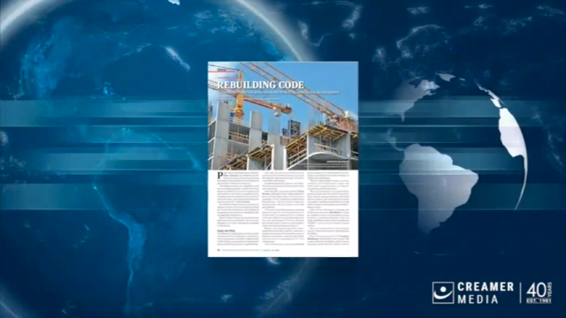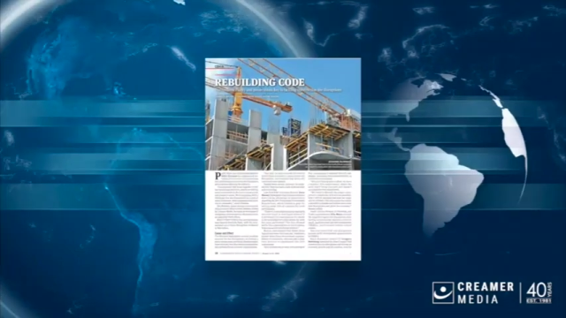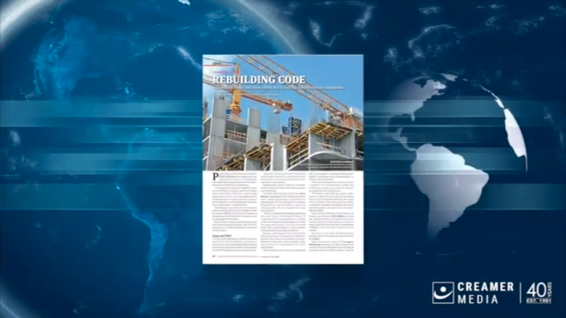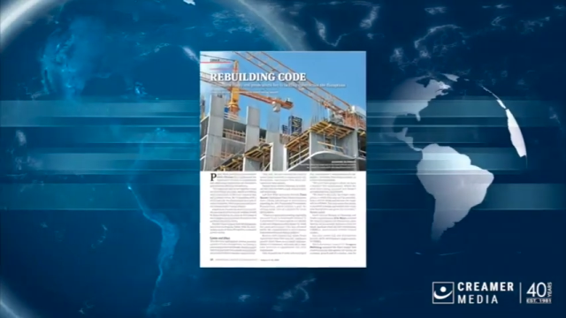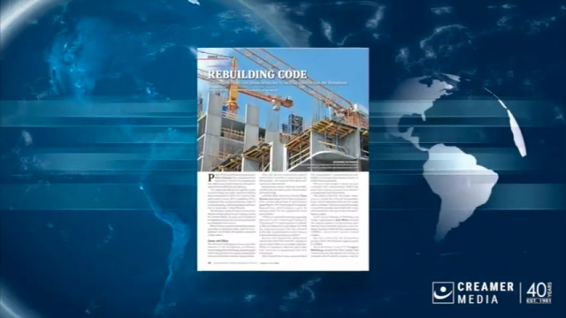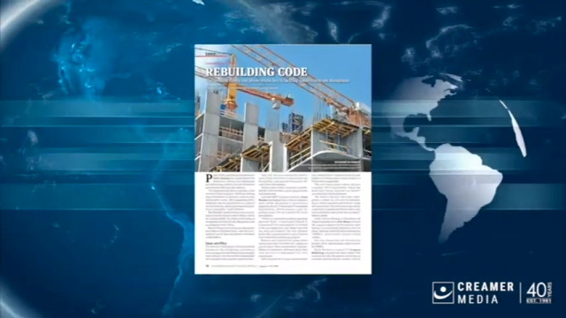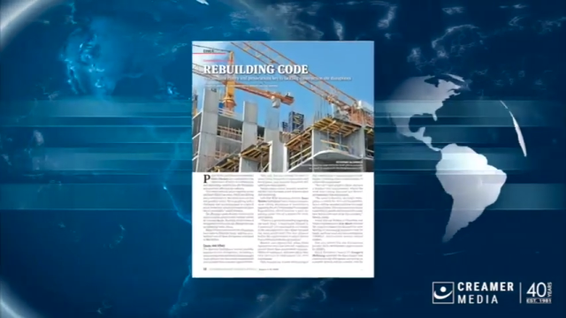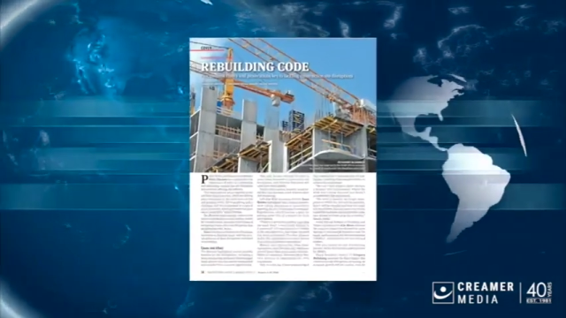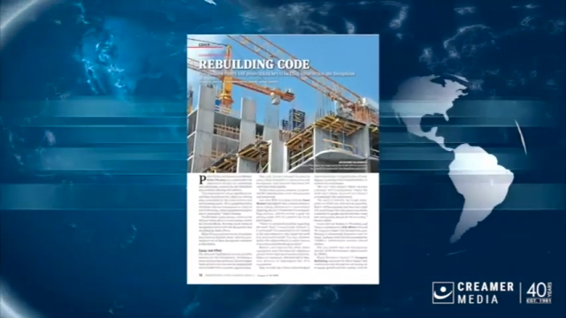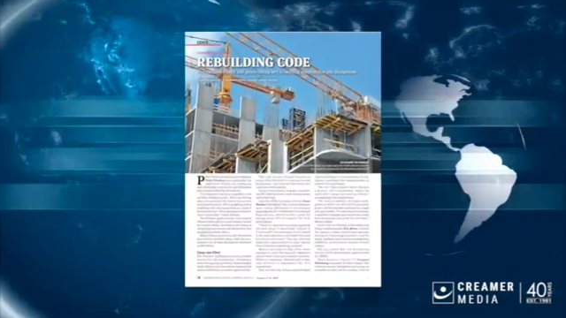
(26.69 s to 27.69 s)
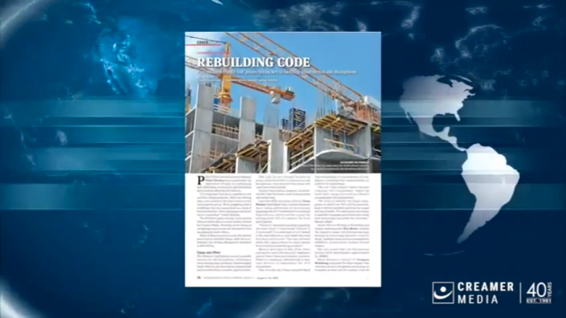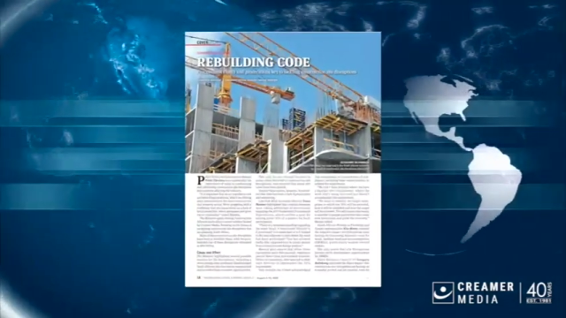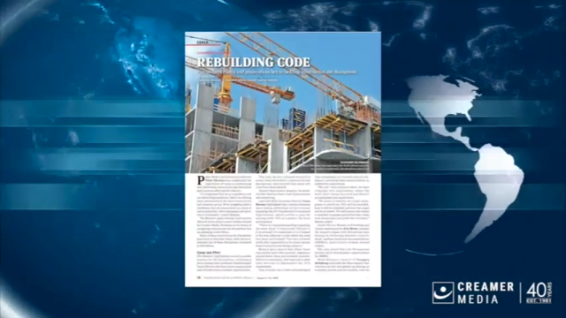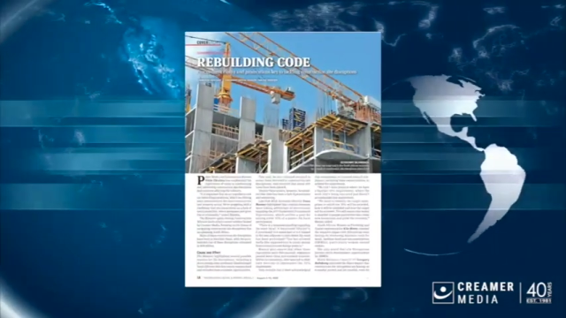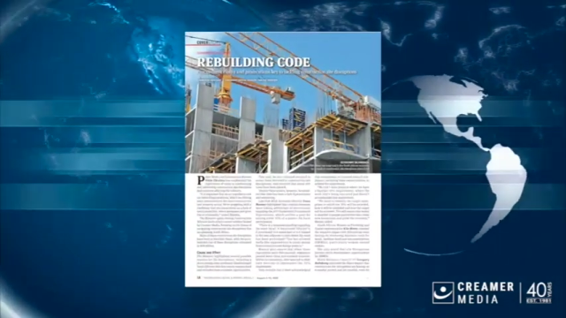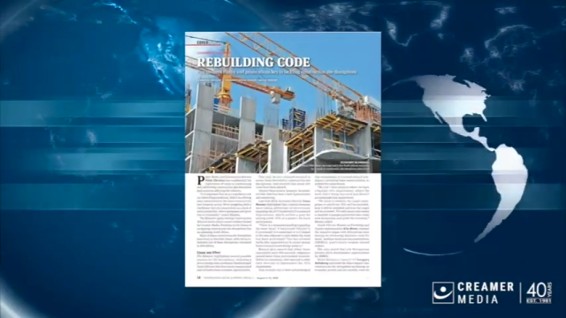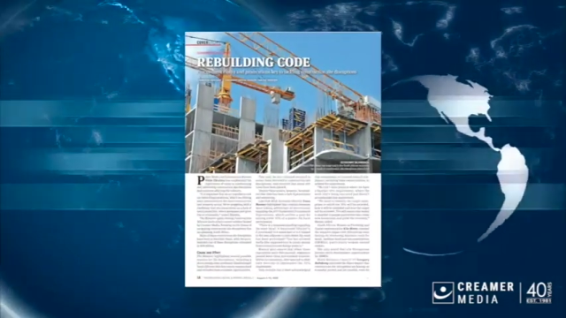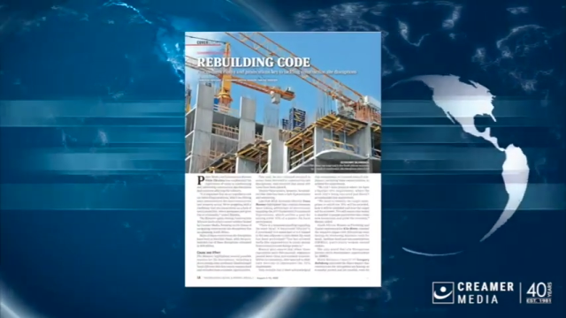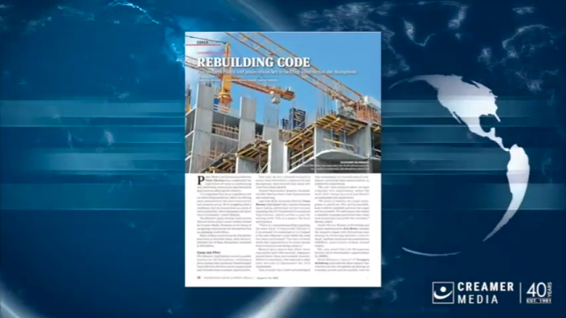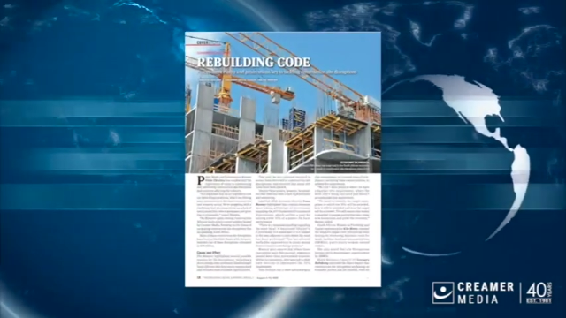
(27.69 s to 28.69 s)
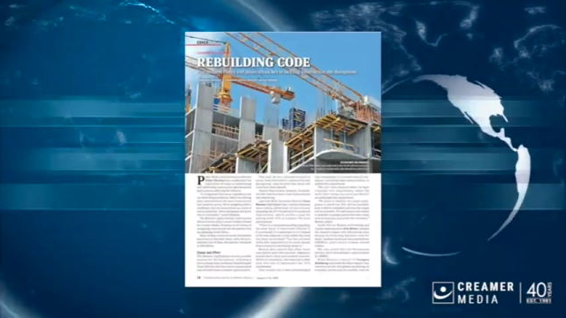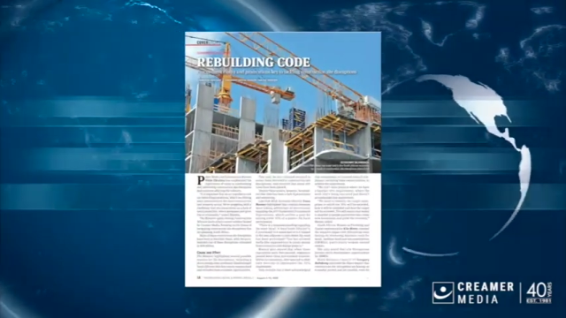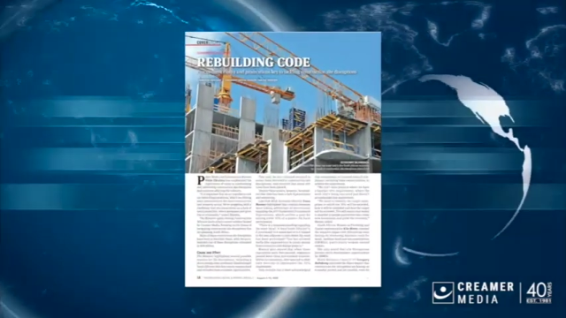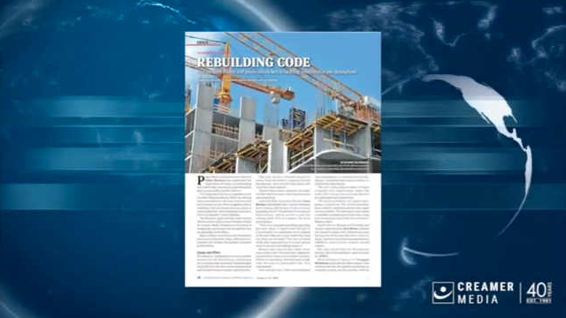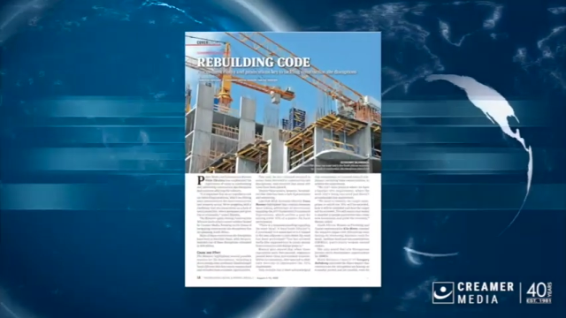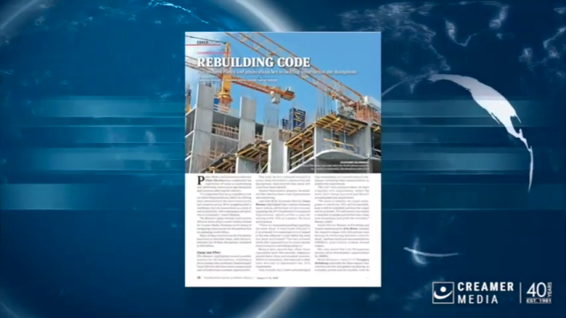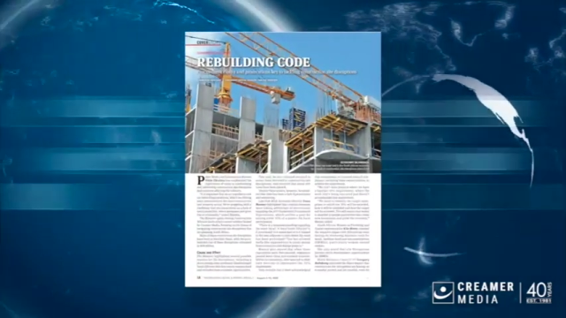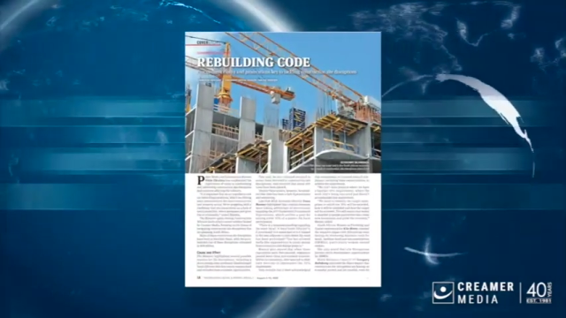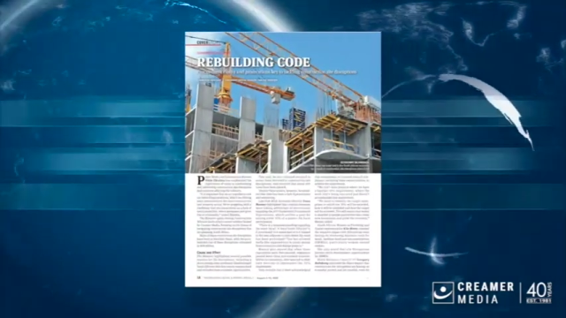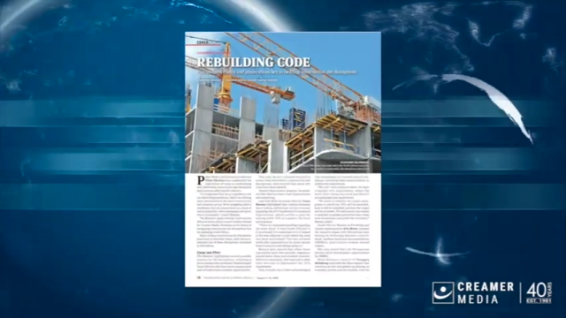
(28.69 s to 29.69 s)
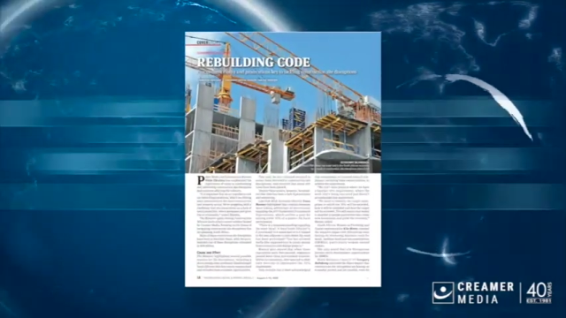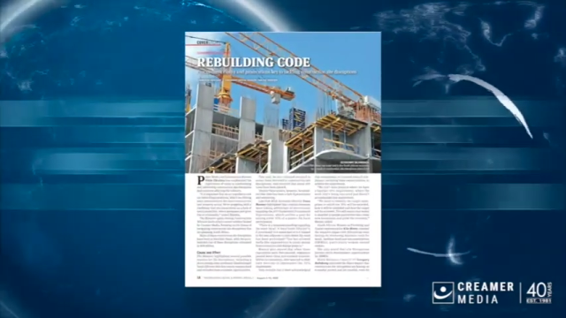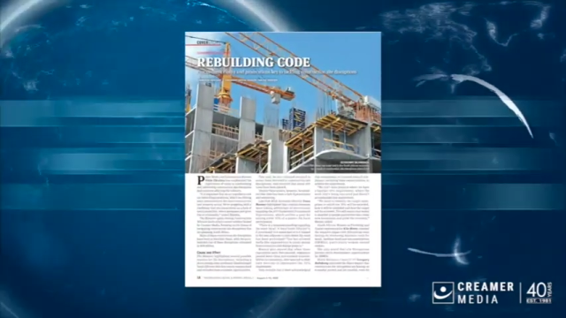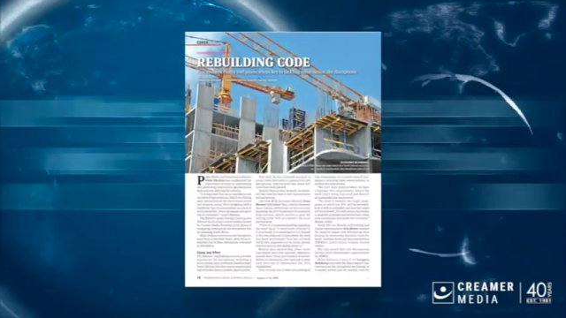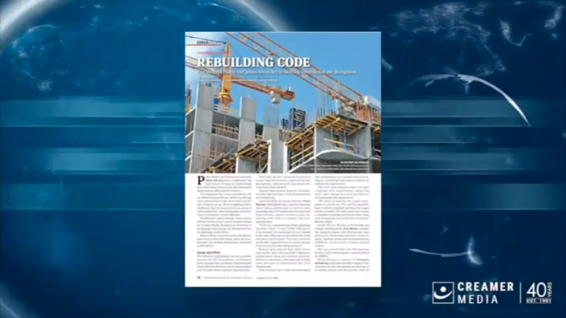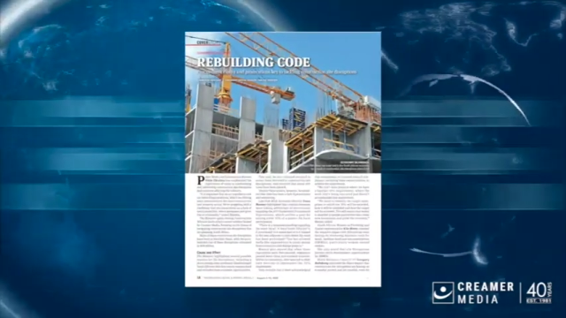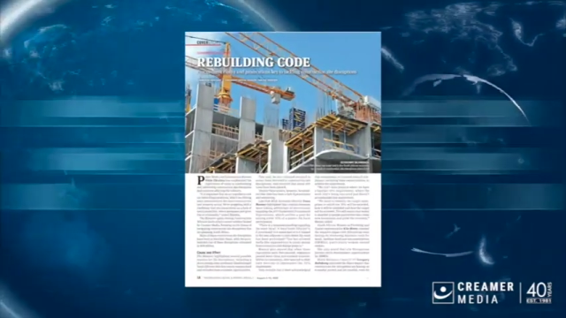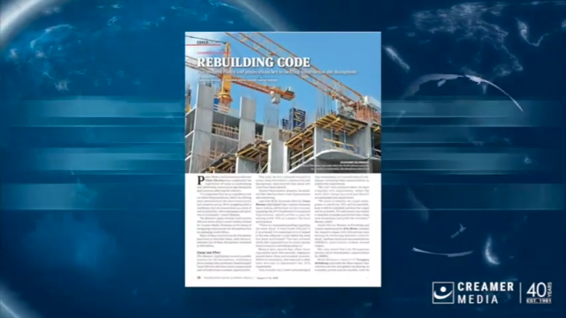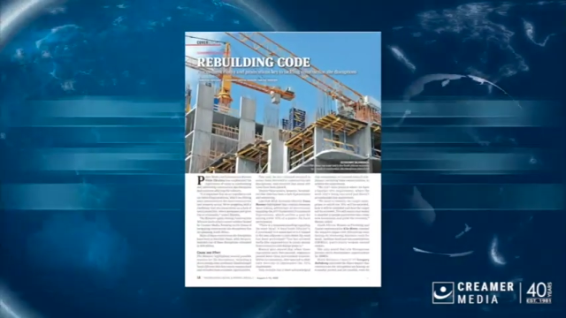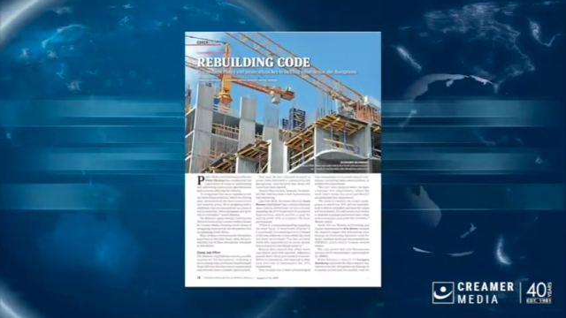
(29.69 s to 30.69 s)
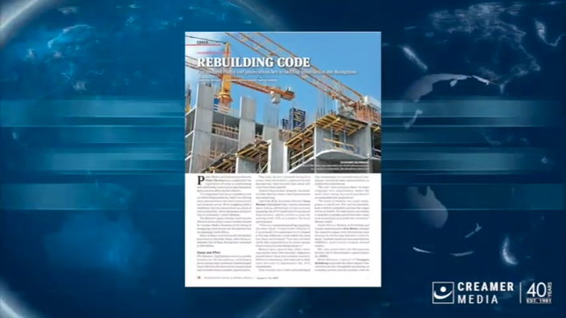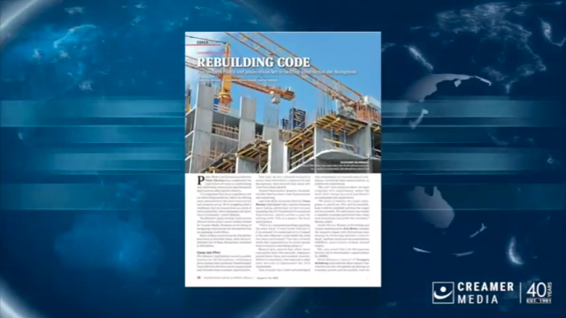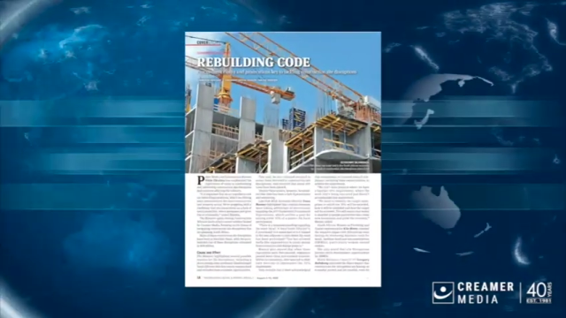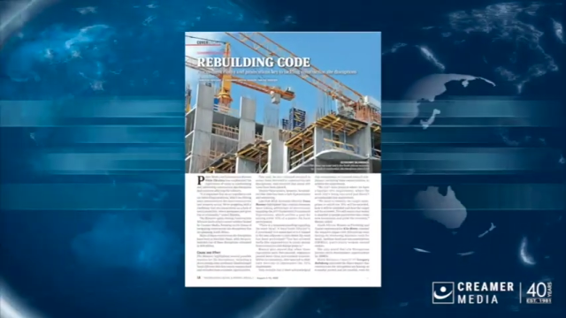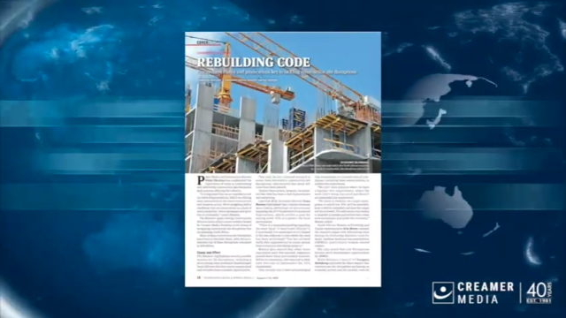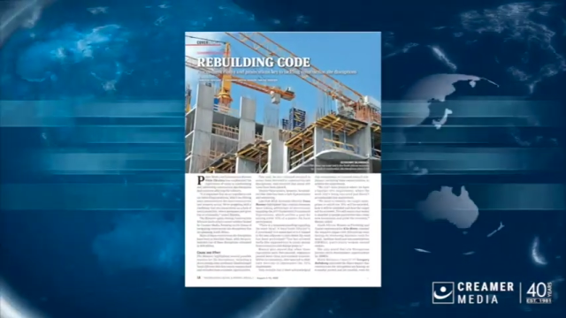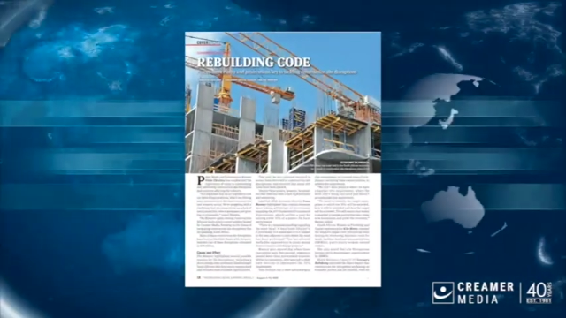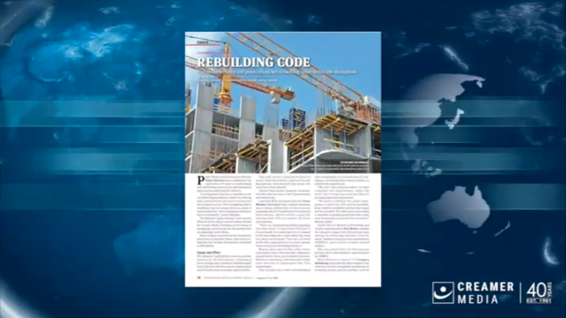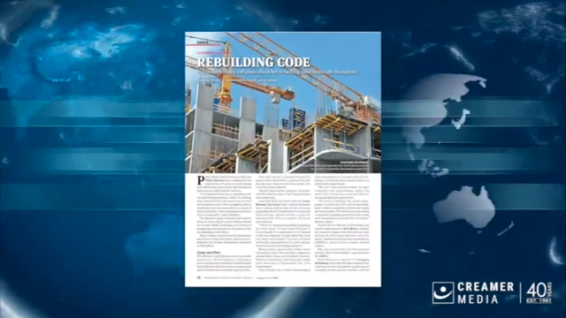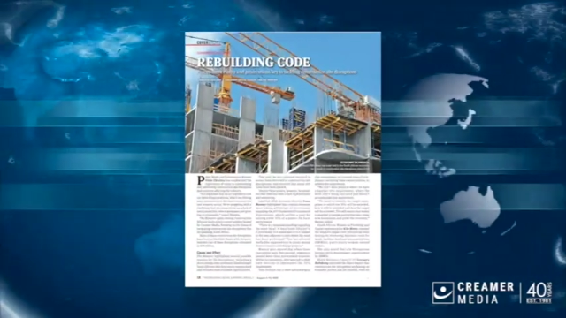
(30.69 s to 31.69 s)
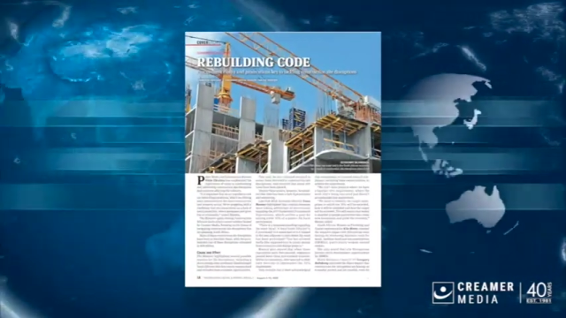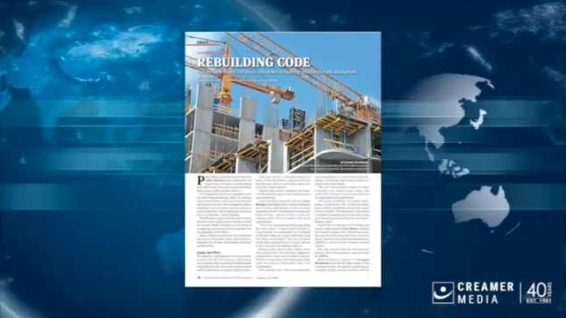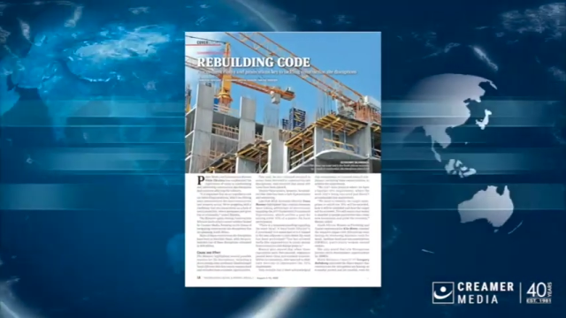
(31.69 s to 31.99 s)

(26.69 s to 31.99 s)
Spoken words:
[unreadable: no face in view]